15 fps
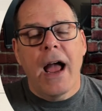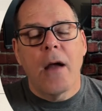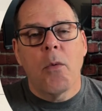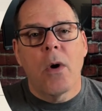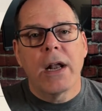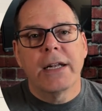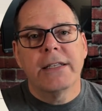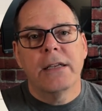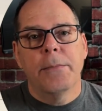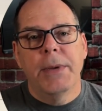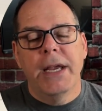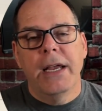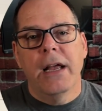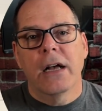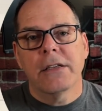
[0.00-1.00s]
I want it to
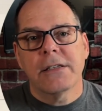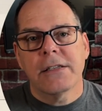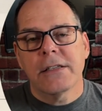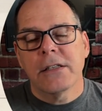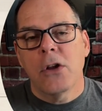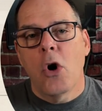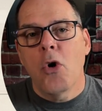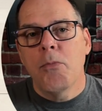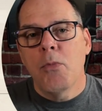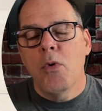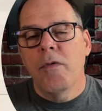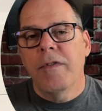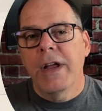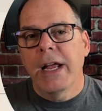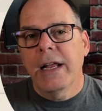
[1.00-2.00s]
be a slow
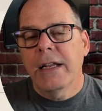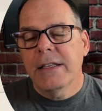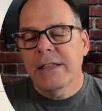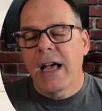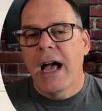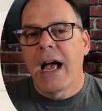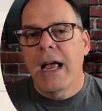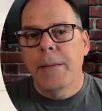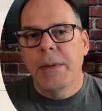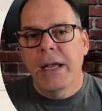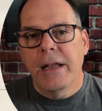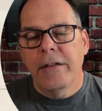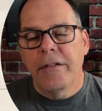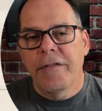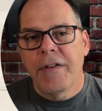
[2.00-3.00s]
moving time
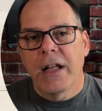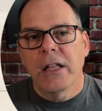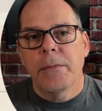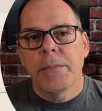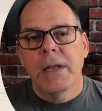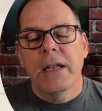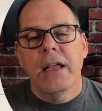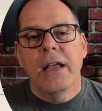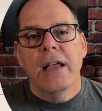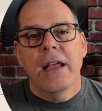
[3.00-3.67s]
in development